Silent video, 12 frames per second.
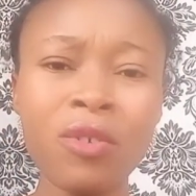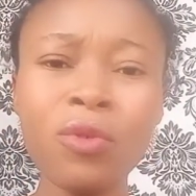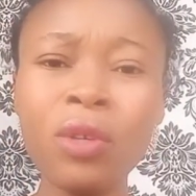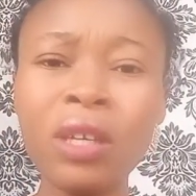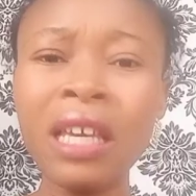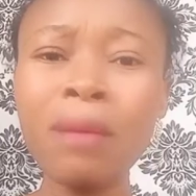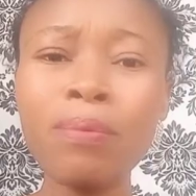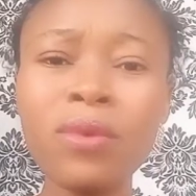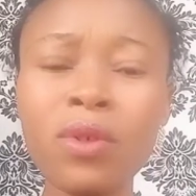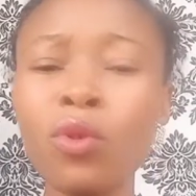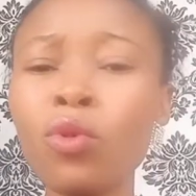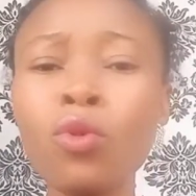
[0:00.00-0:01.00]

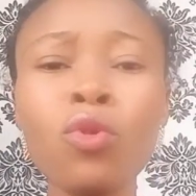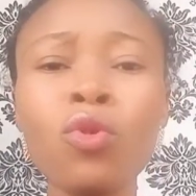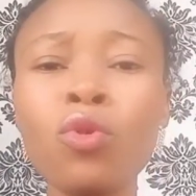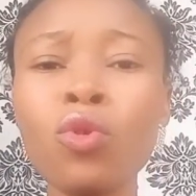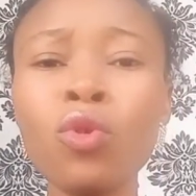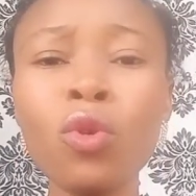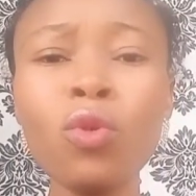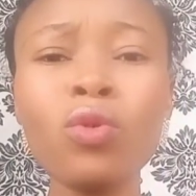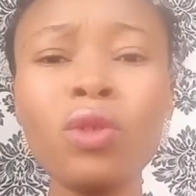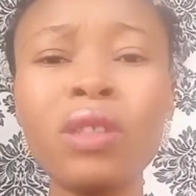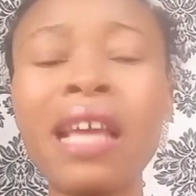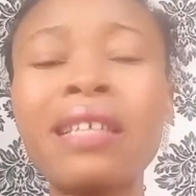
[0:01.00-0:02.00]

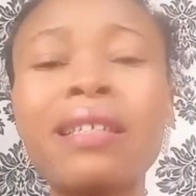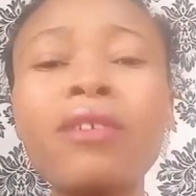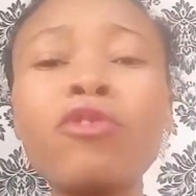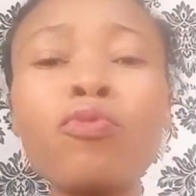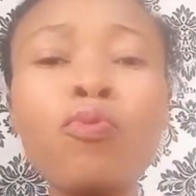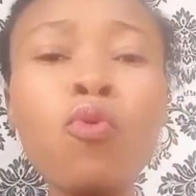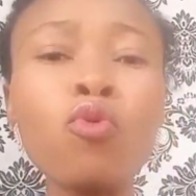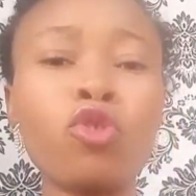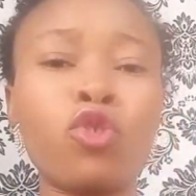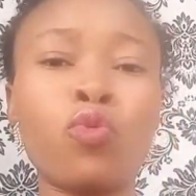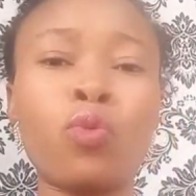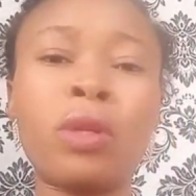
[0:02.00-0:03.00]
there's this
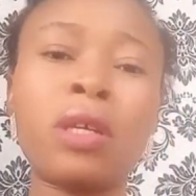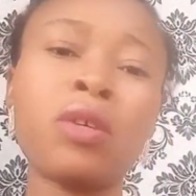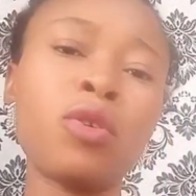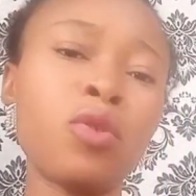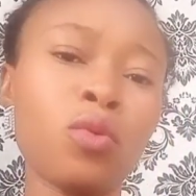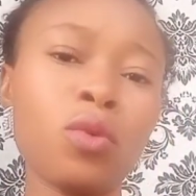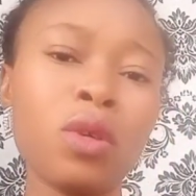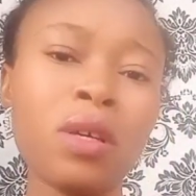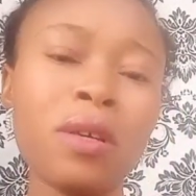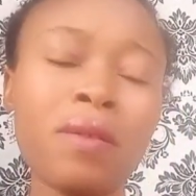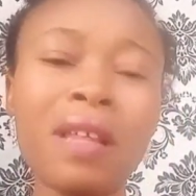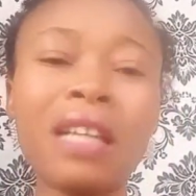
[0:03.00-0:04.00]
push within you
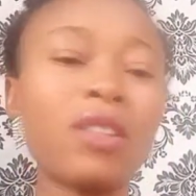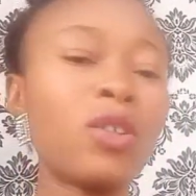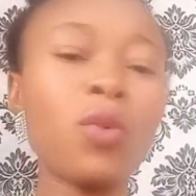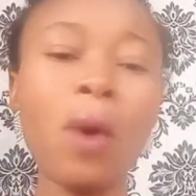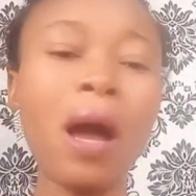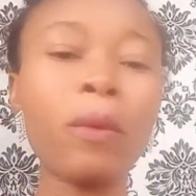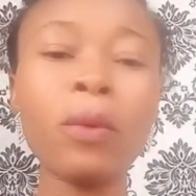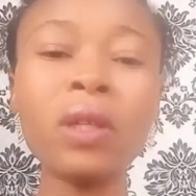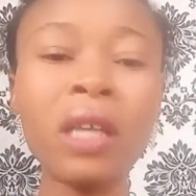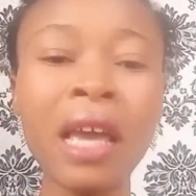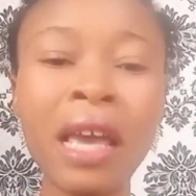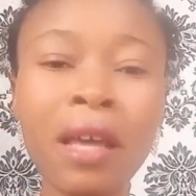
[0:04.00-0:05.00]
that, no, I
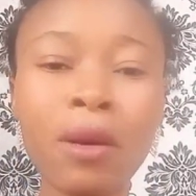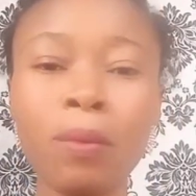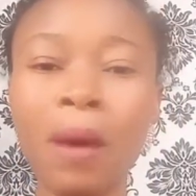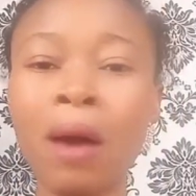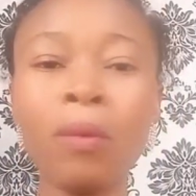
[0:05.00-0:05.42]
want to help.